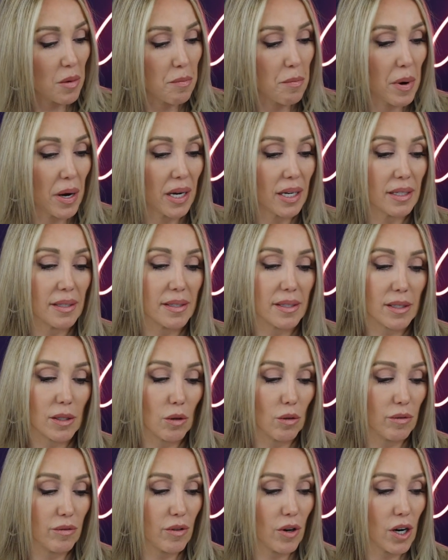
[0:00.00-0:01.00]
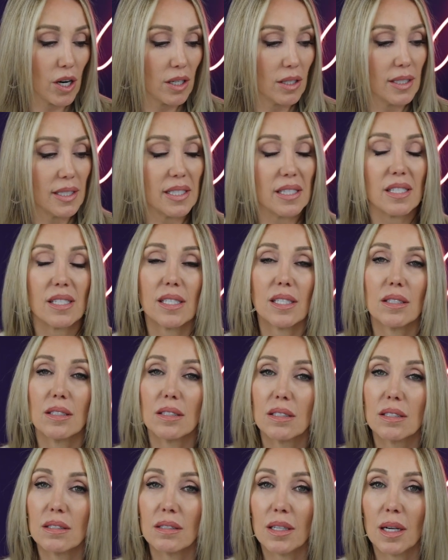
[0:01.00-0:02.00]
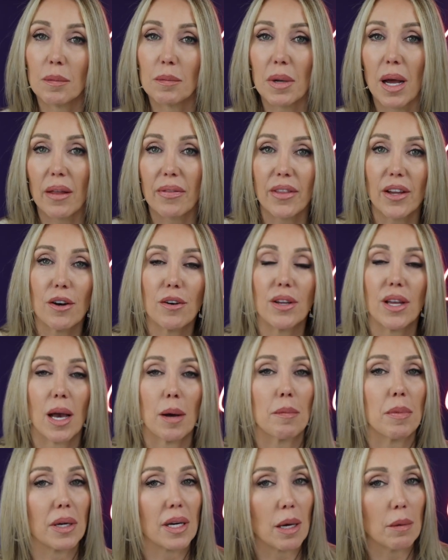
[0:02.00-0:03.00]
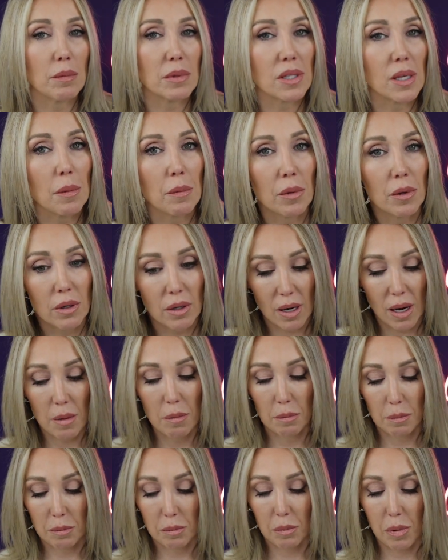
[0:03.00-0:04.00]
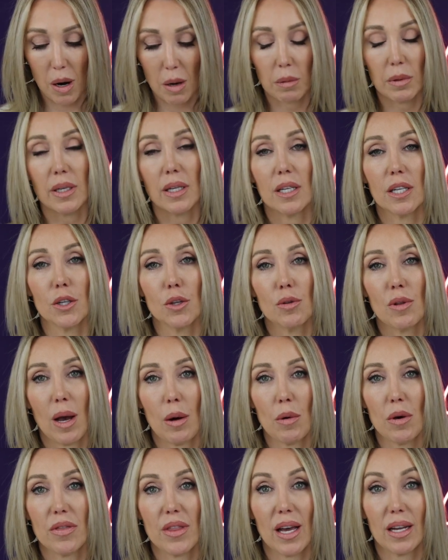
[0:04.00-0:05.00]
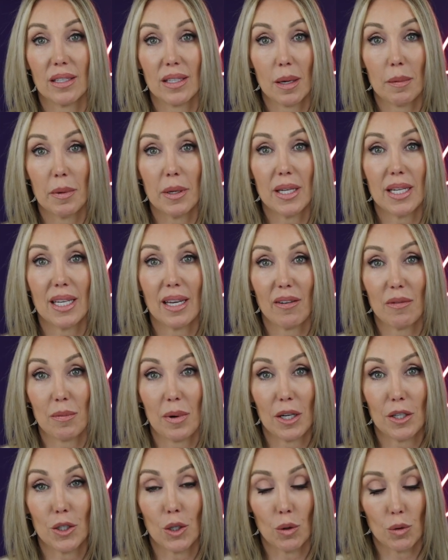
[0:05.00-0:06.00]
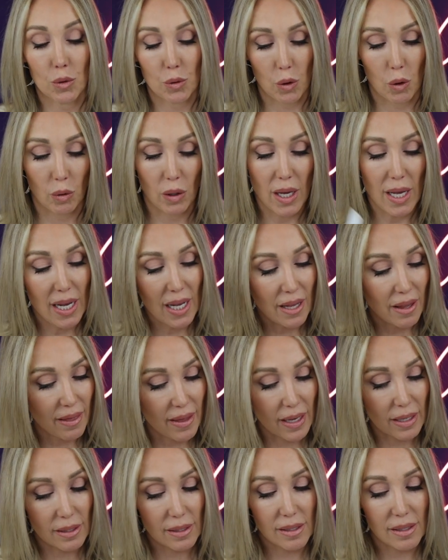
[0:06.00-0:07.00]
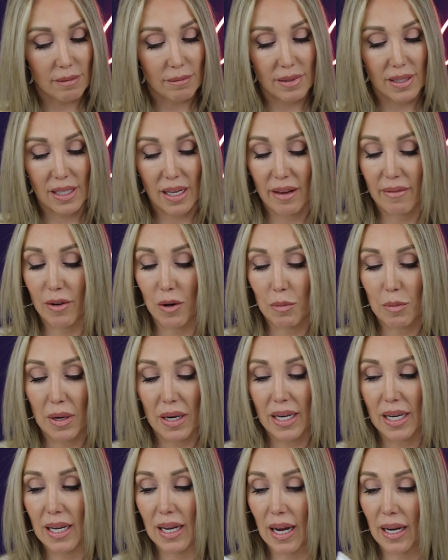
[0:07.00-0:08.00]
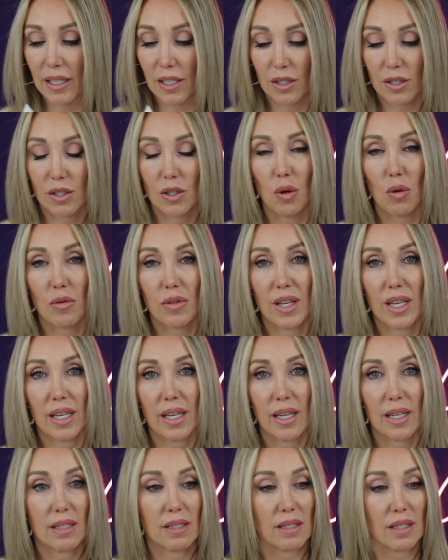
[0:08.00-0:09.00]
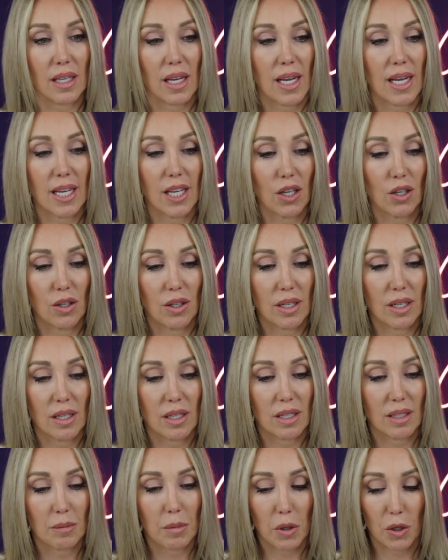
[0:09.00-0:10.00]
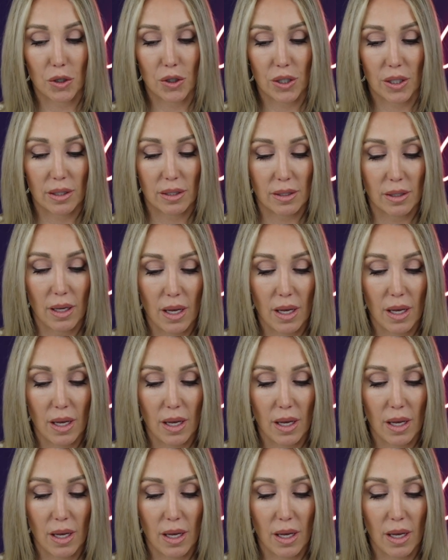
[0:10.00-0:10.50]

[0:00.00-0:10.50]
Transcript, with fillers: but so far it's still, I'm not there yet, but come summer, I'm probably gonna do that with that WTF by Jones Road. This, save your money, I just don't think it's a good purchase.